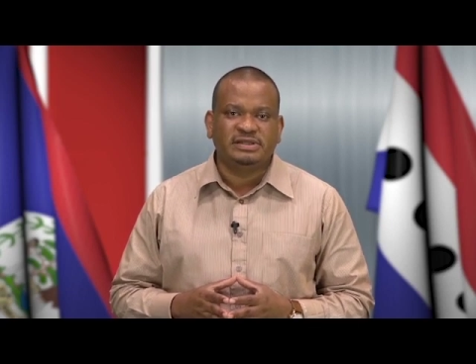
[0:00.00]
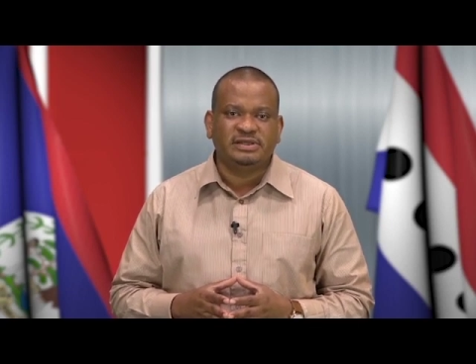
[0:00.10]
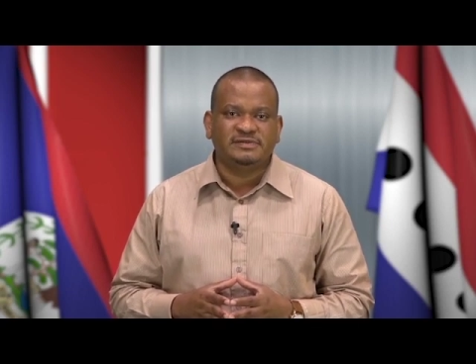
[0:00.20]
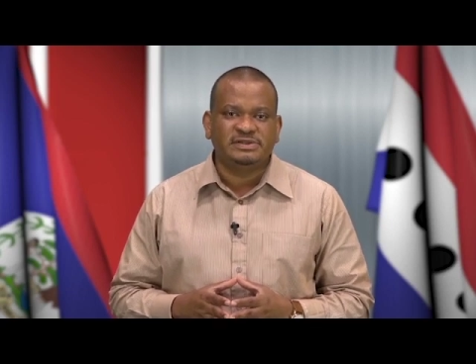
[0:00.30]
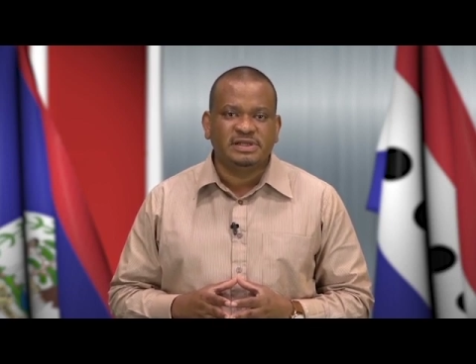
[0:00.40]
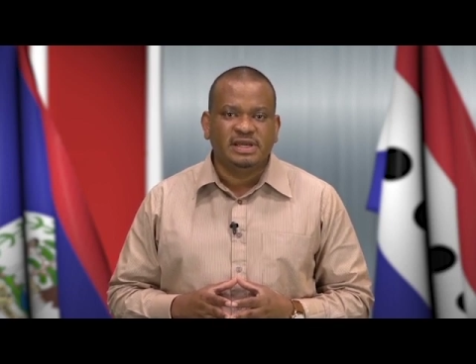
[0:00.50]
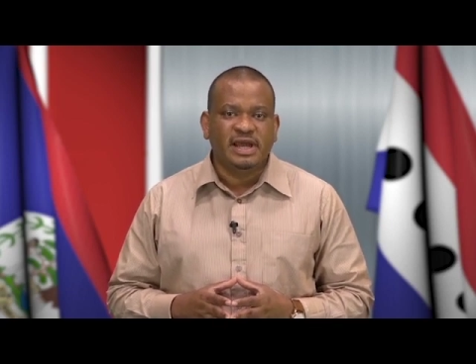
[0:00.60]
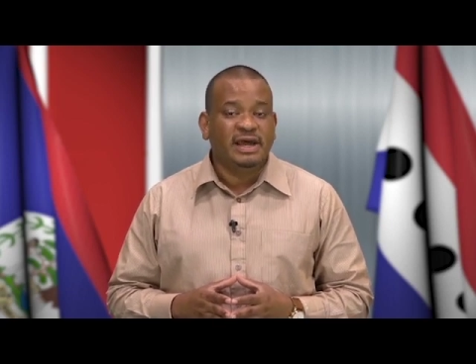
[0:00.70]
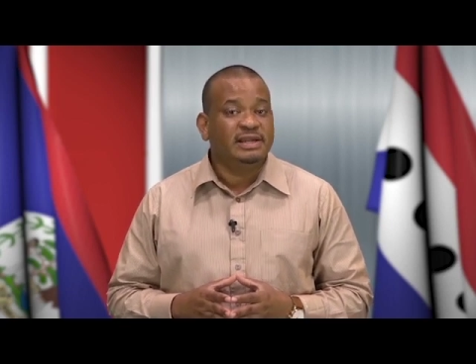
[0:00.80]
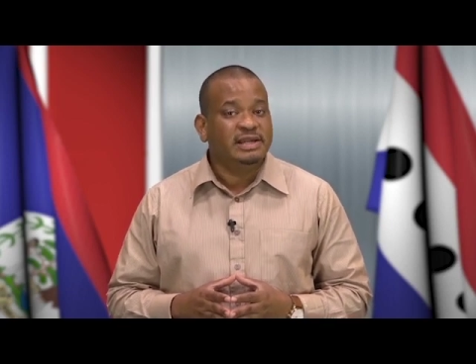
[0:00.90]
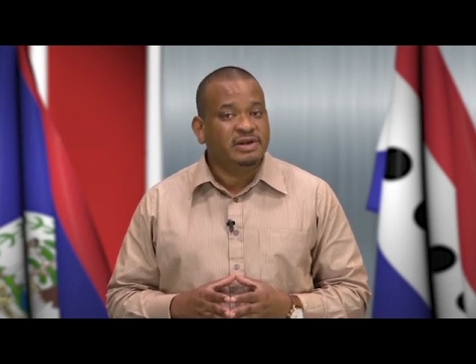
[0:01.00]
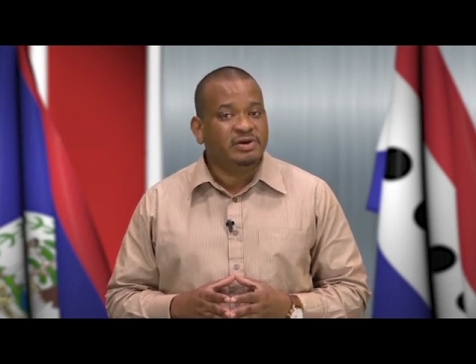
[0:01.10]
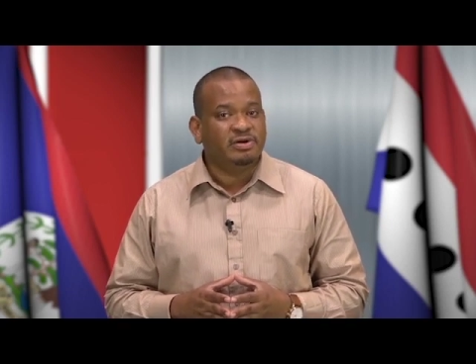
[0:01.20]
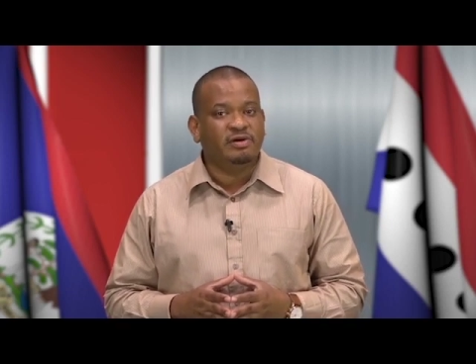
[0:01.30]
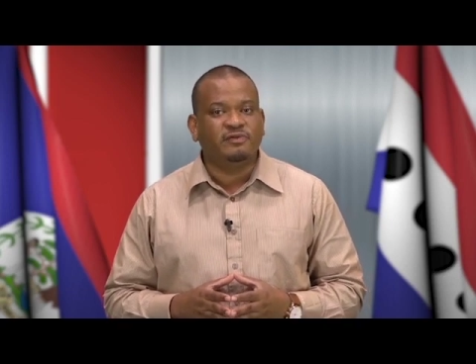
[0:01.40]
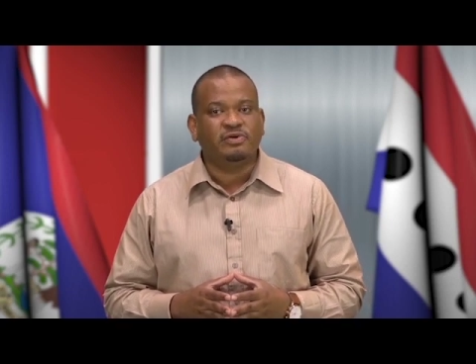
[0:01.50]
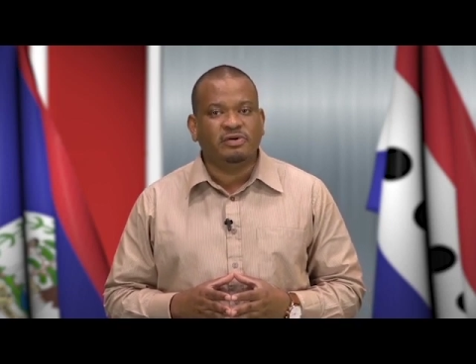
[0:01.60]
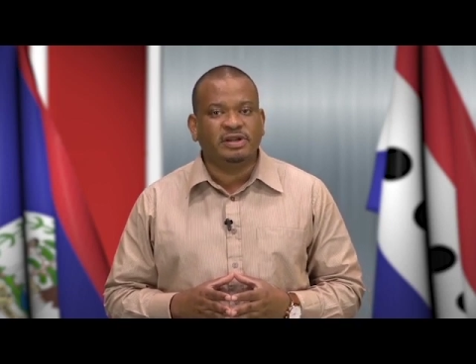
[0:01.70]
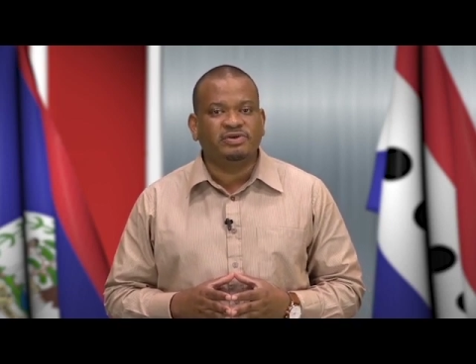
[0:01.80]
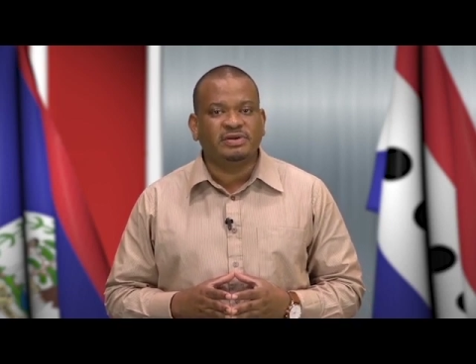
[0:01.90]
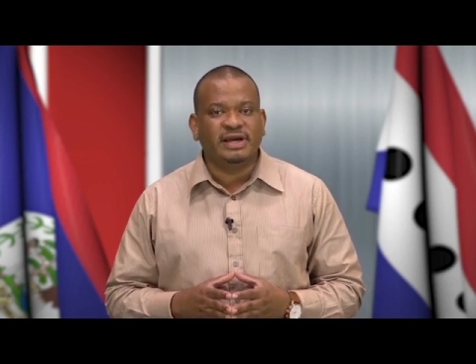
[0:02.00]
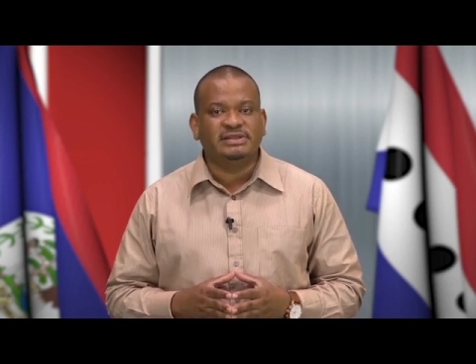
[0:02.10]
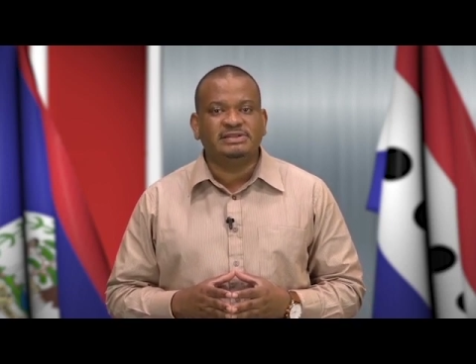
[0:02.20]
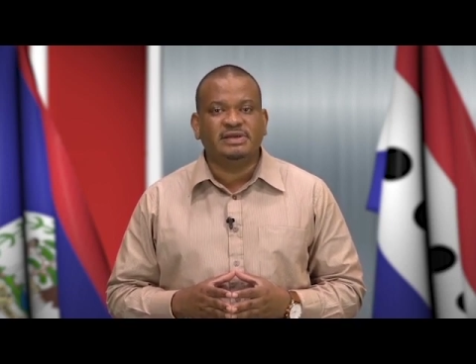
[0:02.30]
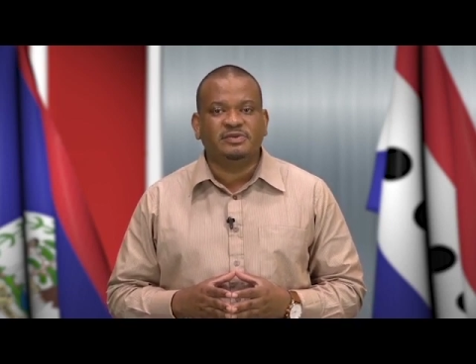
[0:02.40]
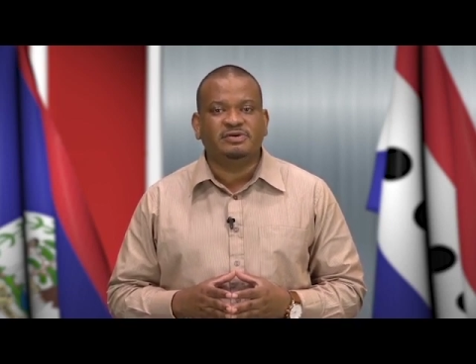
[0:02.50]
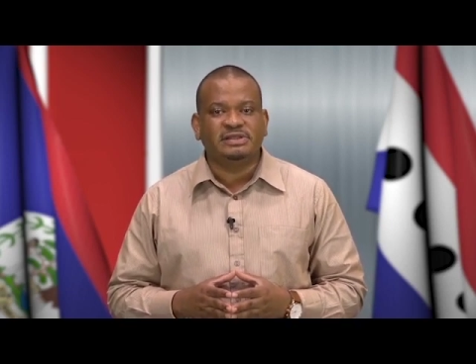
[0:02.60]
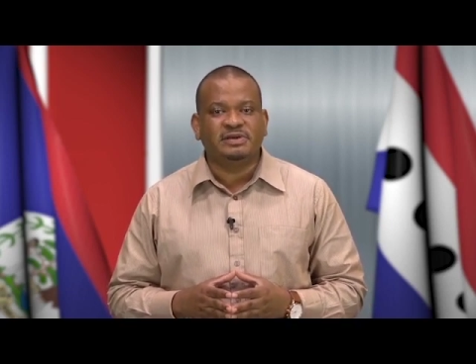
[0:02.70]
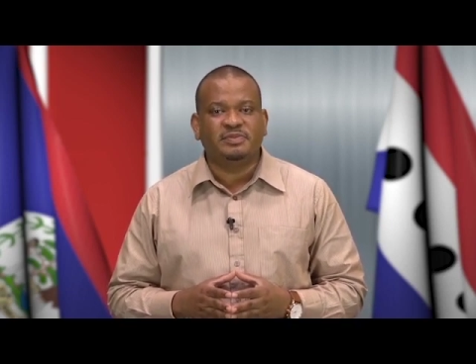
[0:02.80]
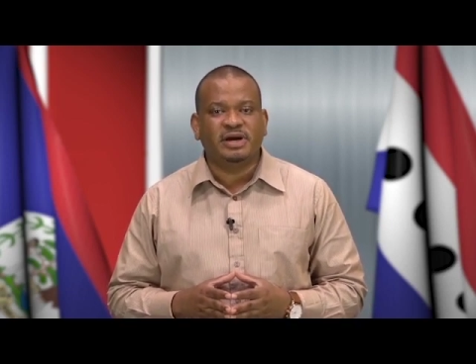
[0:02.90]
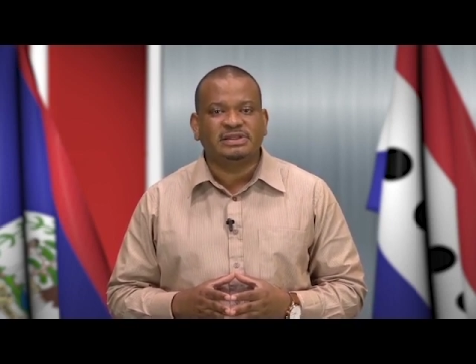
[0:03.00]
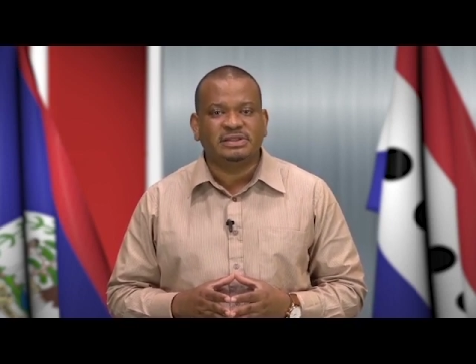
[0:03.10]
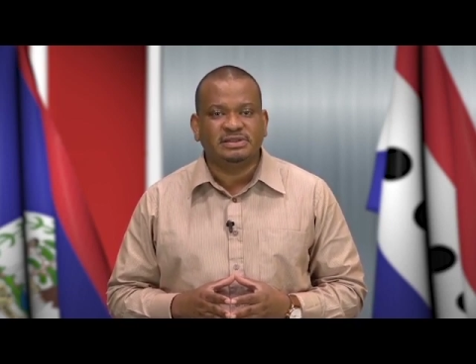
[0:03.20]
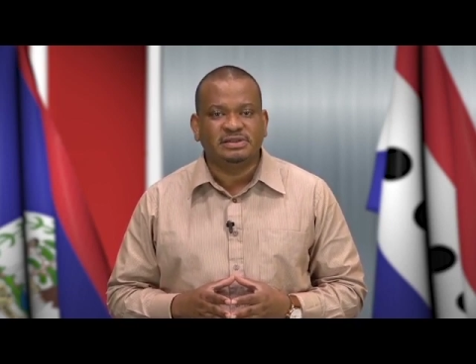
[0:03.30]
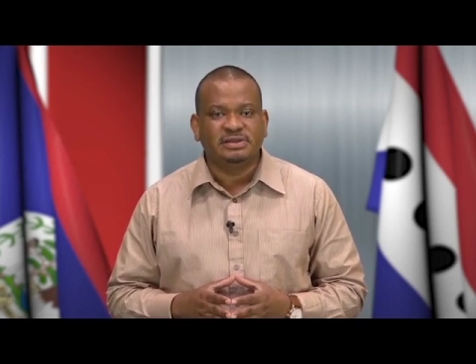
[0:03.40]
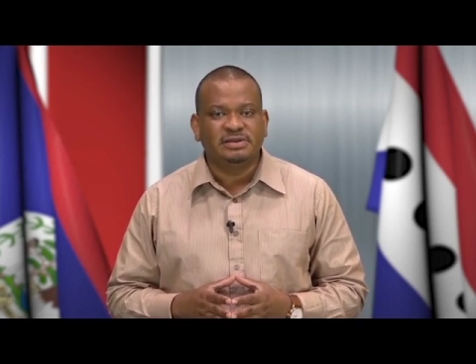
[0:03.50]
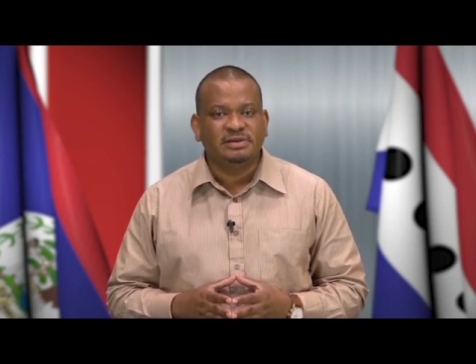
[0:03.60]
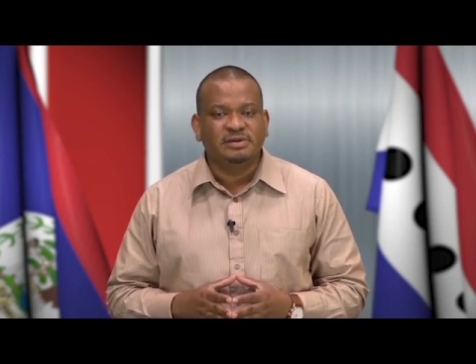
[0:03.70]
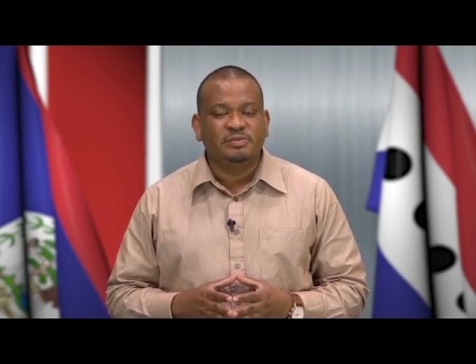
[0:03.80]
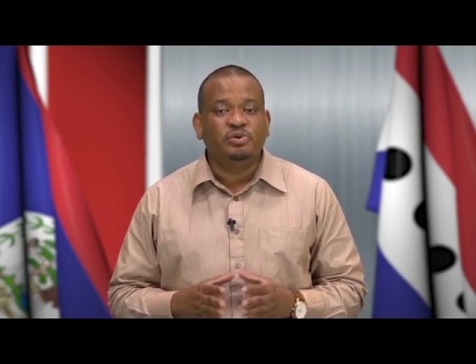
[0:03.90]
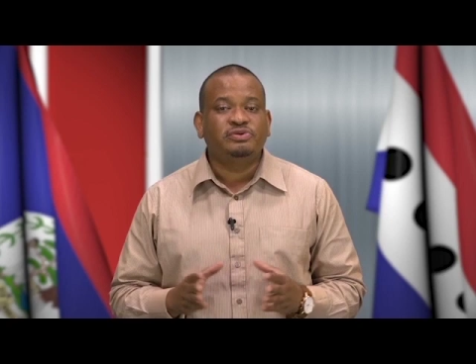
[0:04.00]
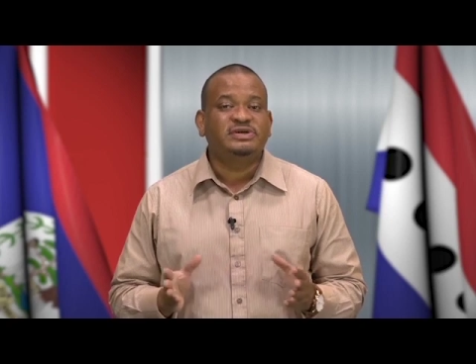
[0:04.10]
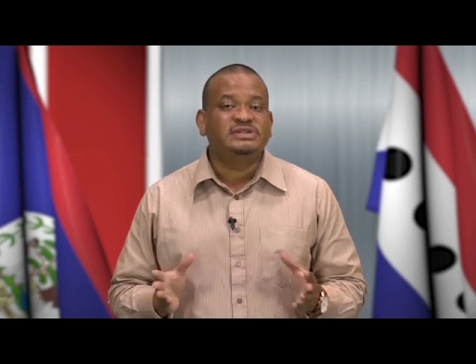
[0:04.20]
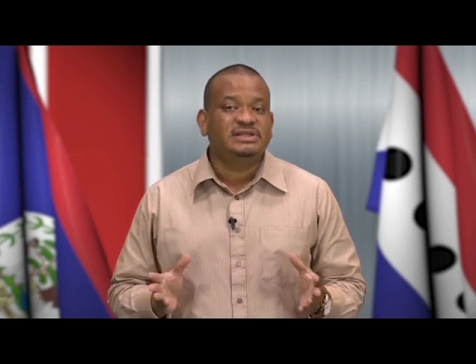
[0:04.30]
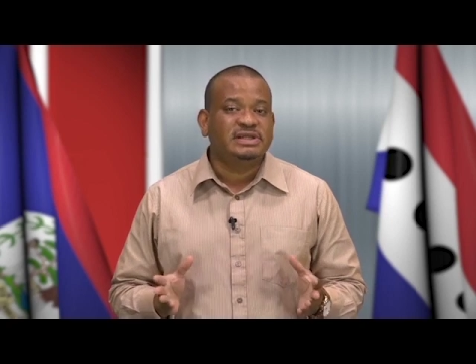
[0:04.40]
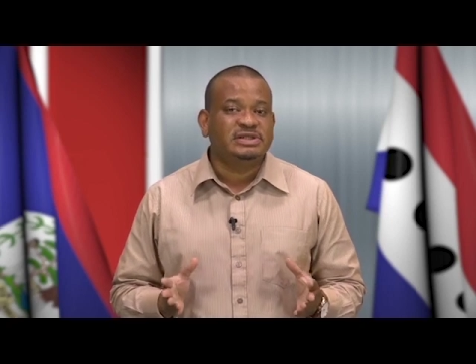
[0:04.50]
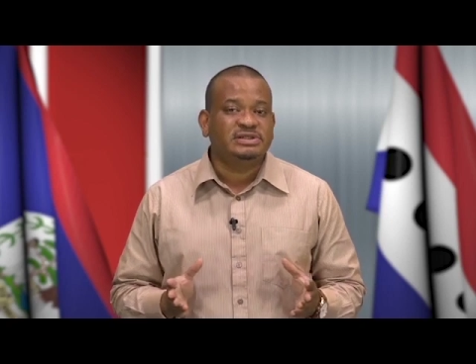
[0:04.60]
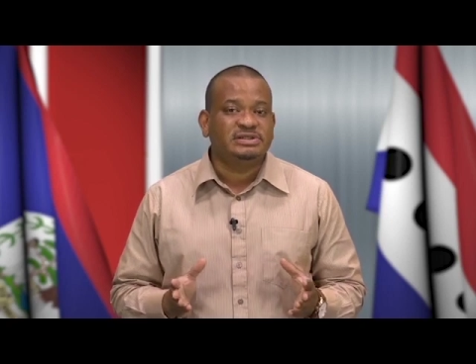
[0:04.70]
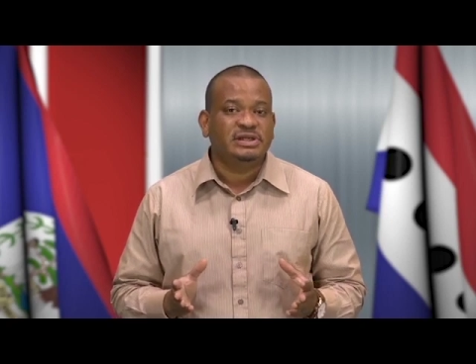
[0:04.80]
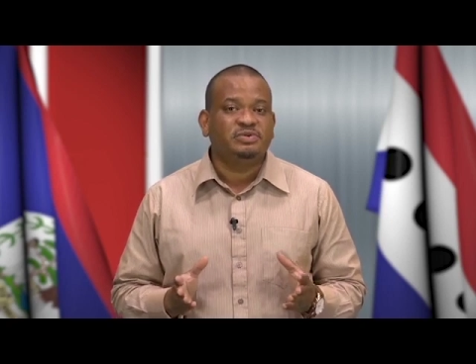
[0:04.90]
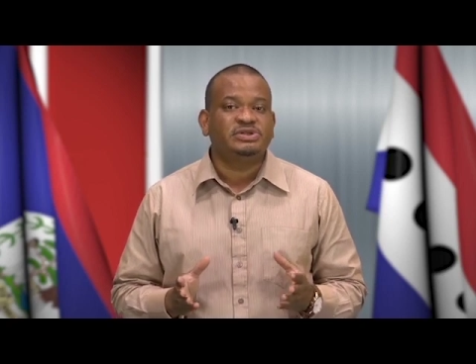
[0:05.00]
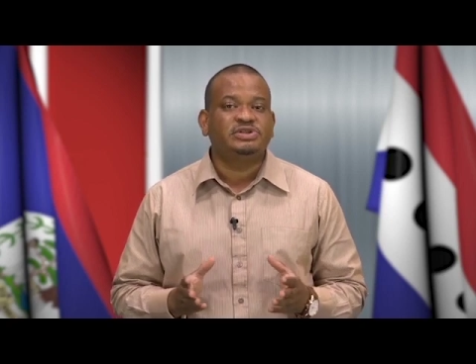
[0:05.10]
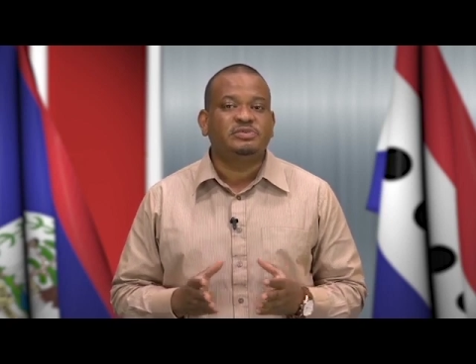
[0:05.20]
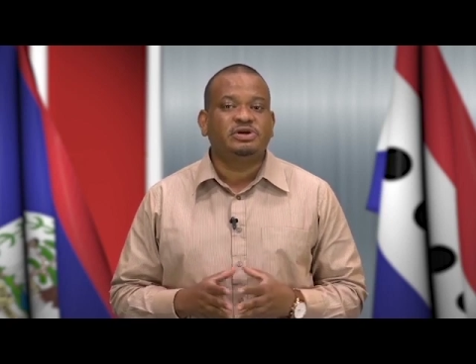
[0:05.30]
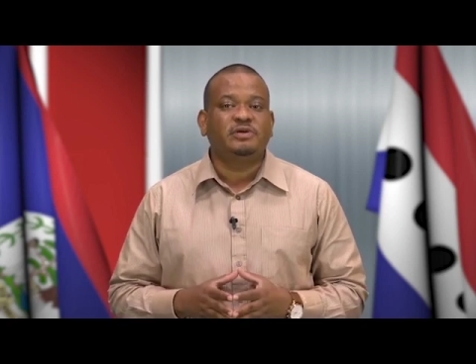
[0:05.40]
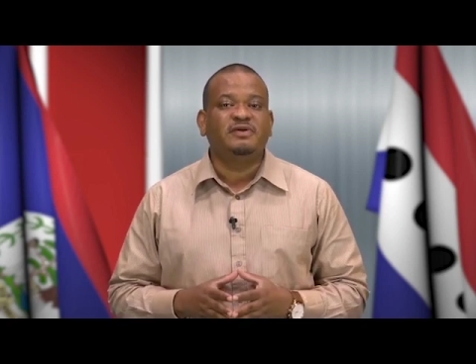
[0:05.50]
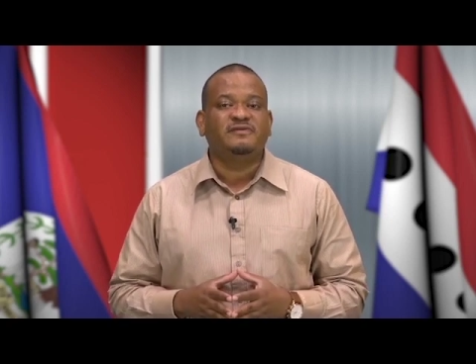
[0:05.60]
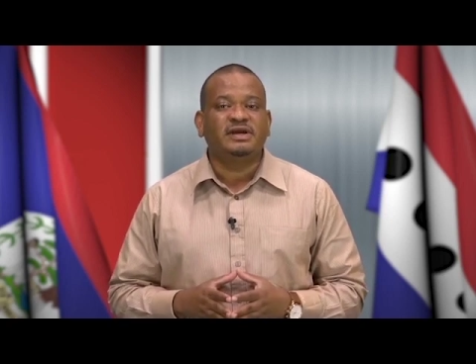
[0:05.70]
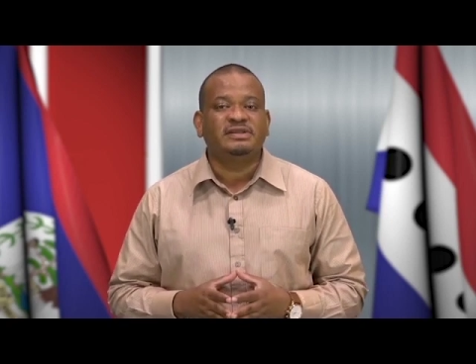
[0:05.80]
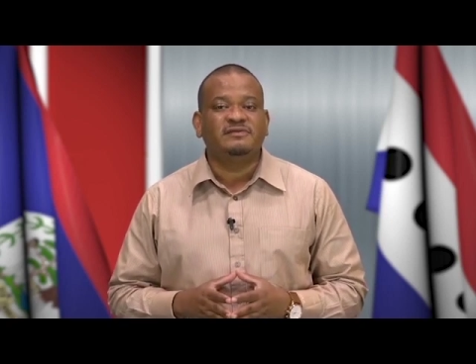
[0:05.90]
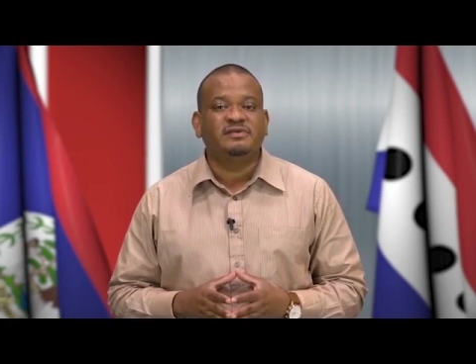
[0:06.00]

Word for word: but has gone to all the elected positions within the party, from down the bottom straight to the top. The only